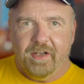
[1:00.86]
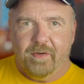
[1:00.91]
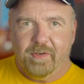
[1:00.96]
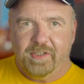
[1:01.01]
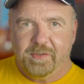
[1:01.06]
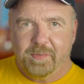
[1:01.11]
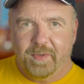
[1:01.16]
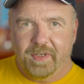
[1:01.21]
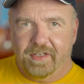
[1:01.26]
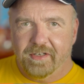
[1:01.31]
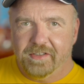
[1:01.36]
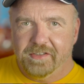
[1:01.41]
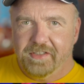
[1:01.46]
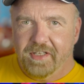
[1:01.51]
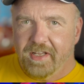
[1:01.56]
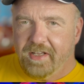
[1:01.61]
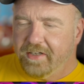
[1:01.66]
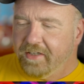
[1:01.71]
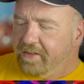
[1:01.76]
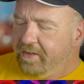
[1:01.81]
Once we
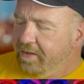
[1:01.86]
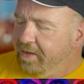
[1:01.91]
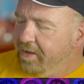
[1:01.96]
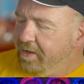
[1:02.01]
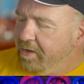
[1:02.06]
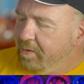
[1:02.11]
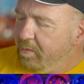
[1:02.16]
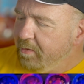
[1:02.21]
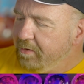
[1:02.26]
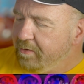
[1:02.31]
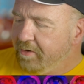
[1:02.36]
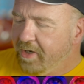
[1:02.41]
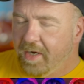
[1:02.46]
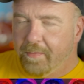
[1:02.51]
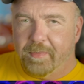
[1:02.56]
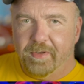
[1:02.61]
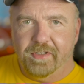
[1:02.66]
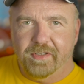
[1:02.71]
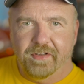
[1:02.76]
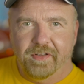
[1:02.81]
understand it, We'll
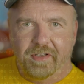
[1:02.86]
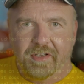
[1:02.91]
drop into the